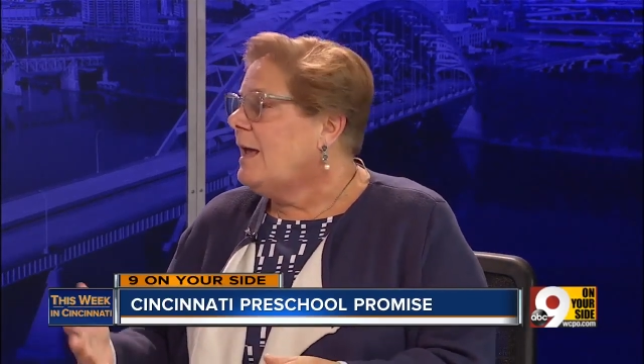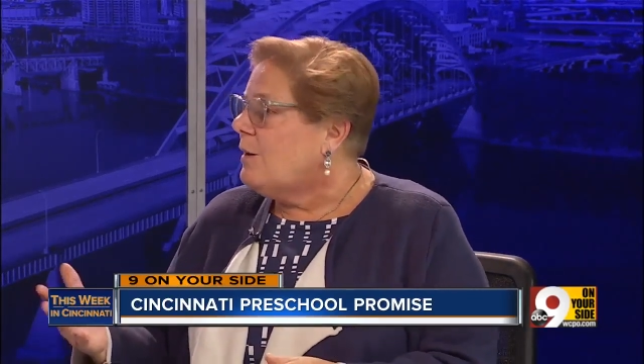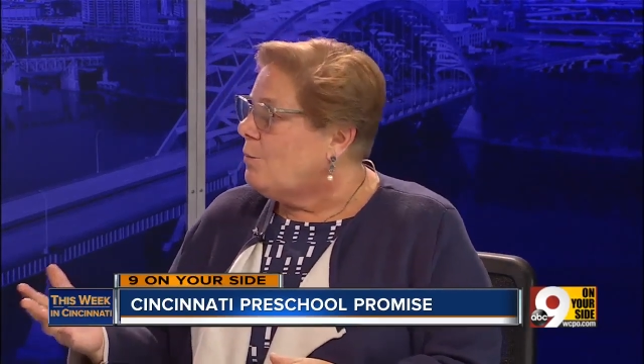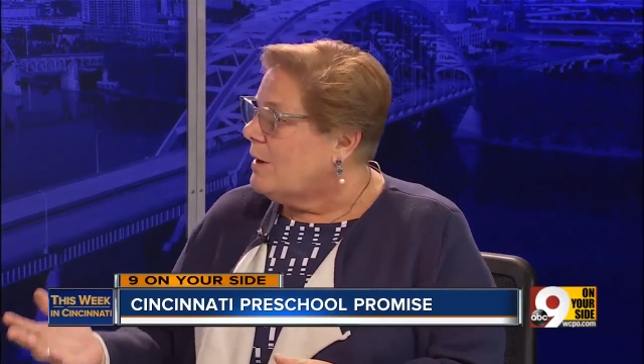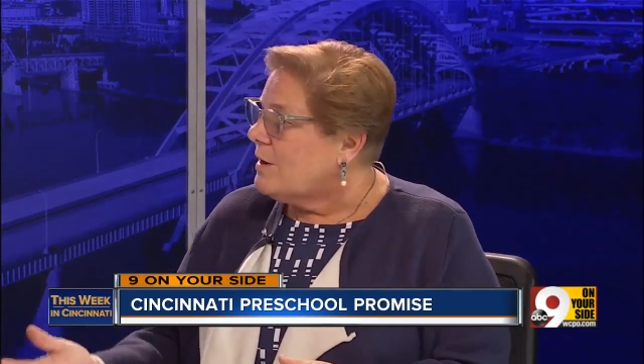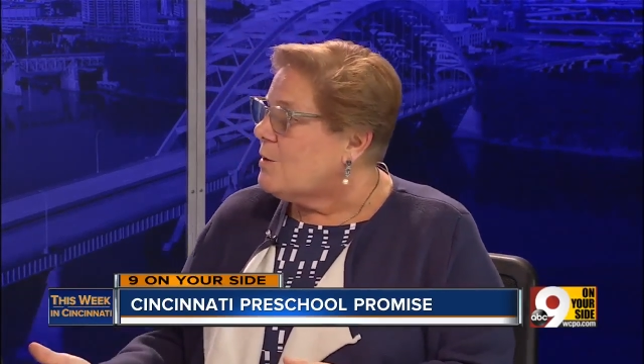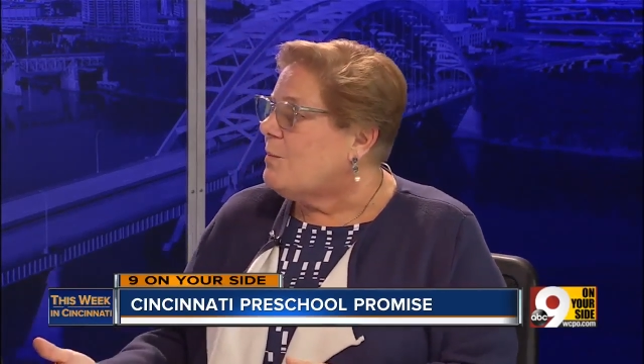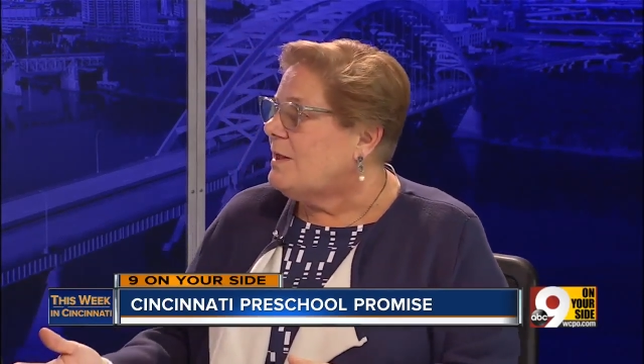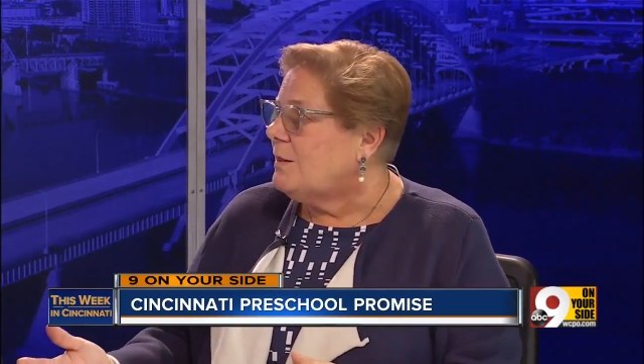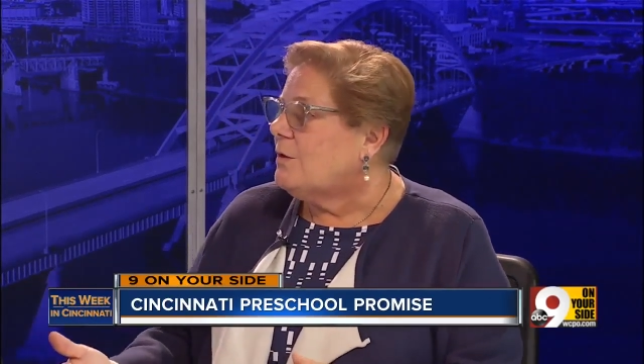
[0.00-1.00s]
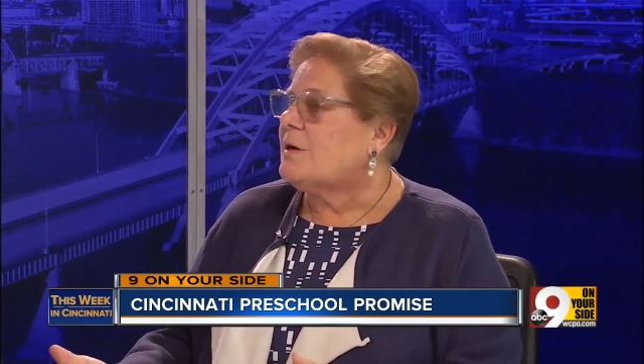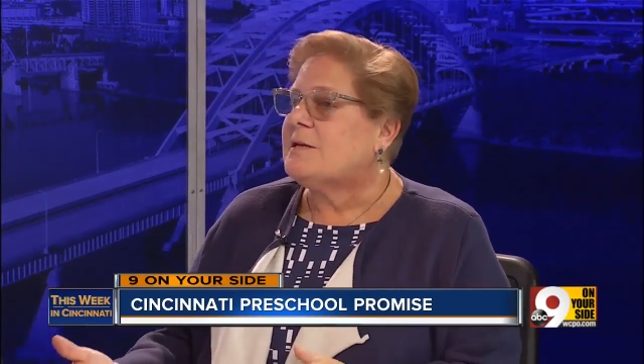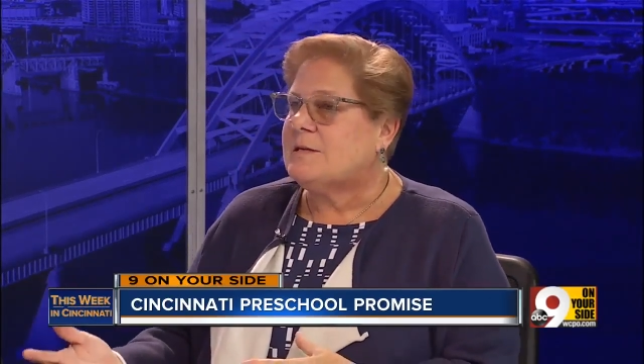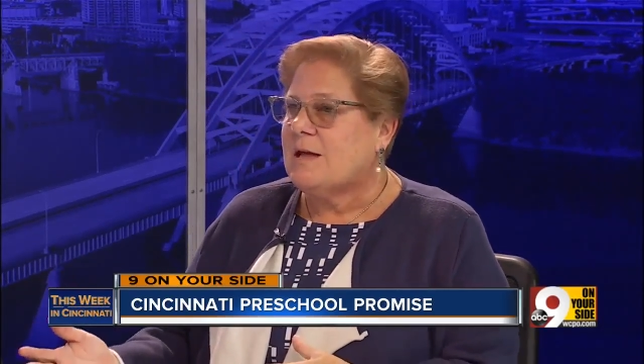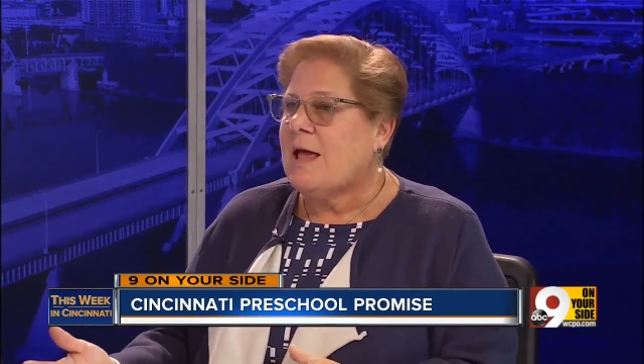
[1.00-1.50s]
and where can we
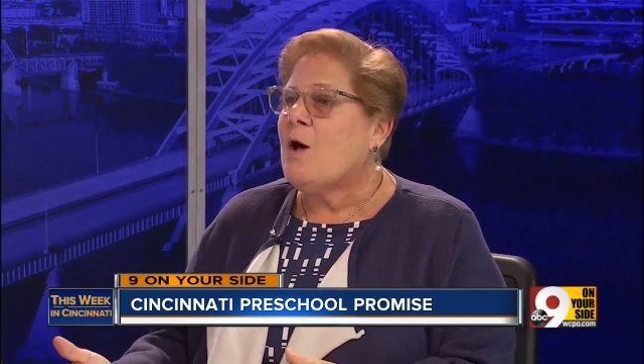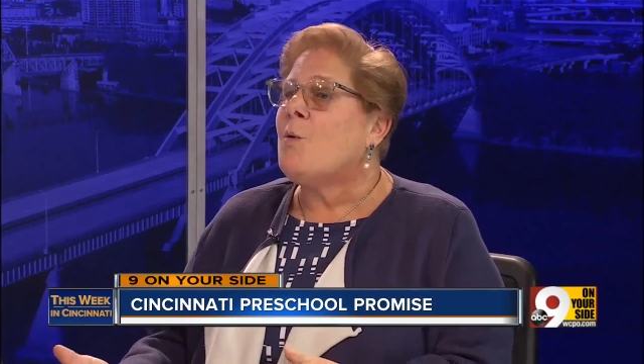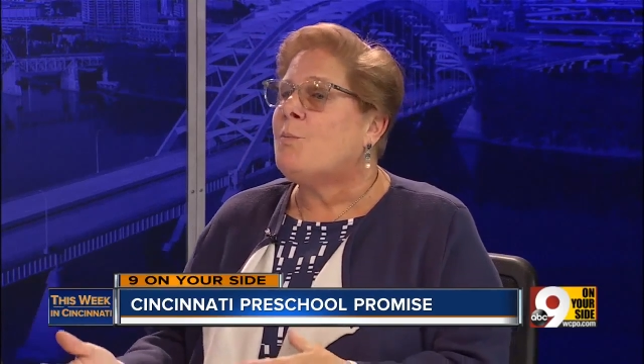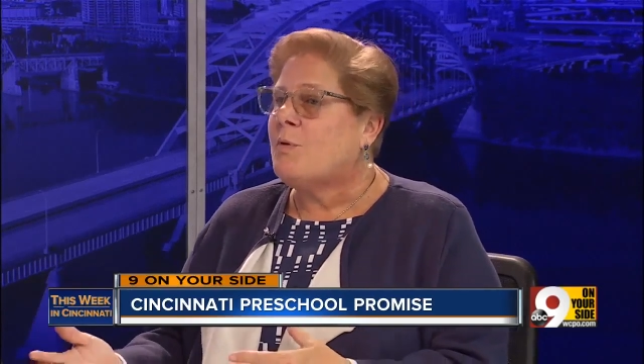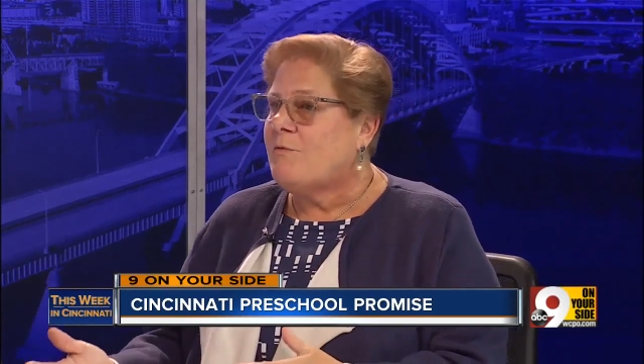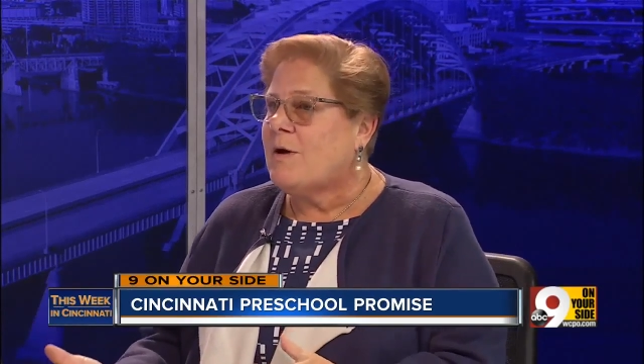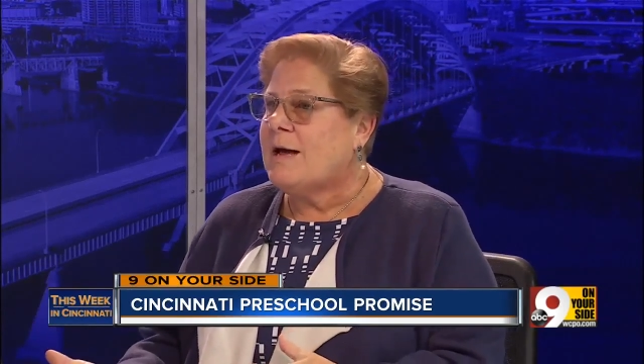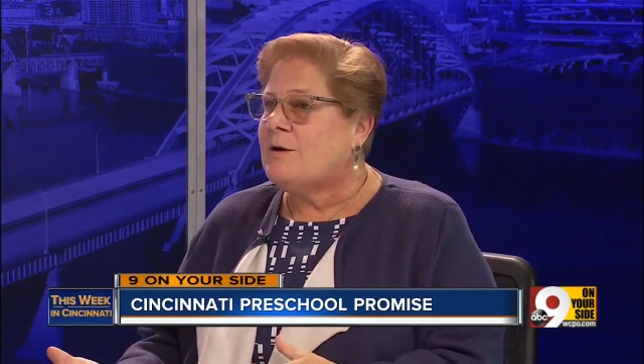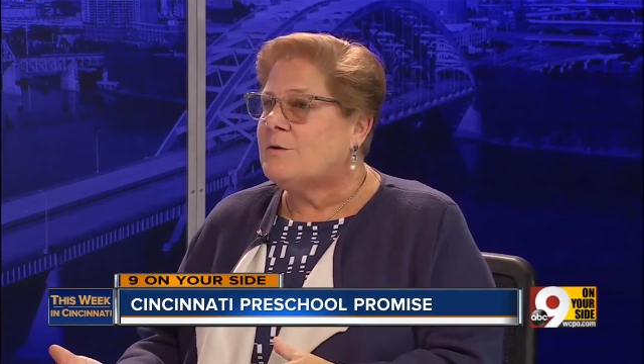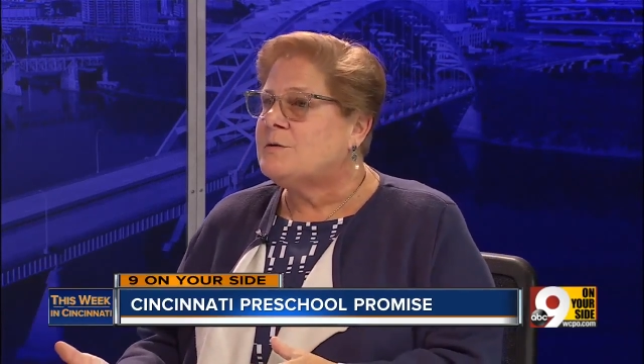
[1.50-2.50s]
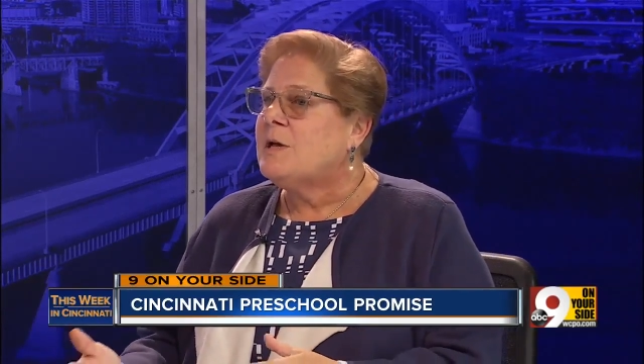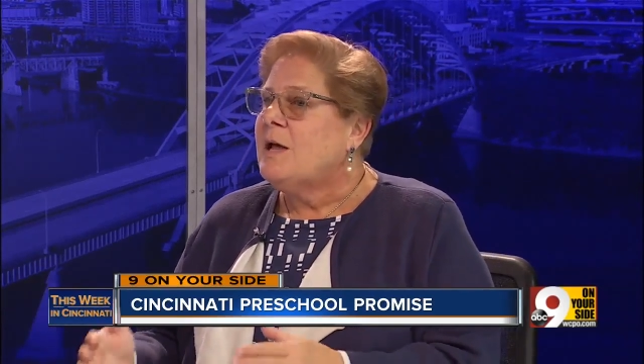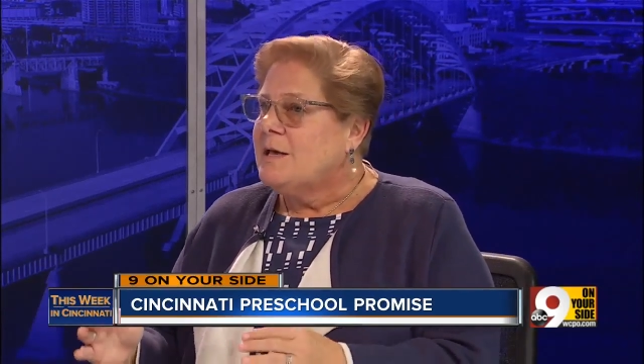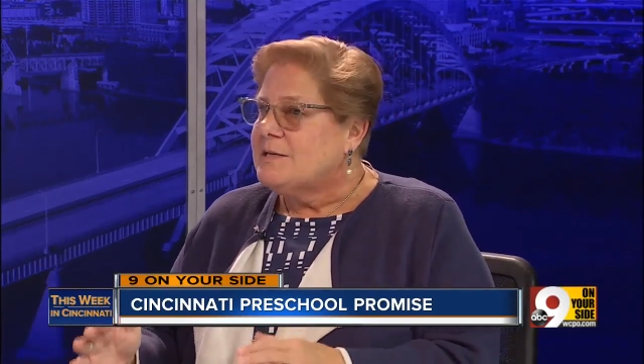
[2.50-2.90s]
look to help providers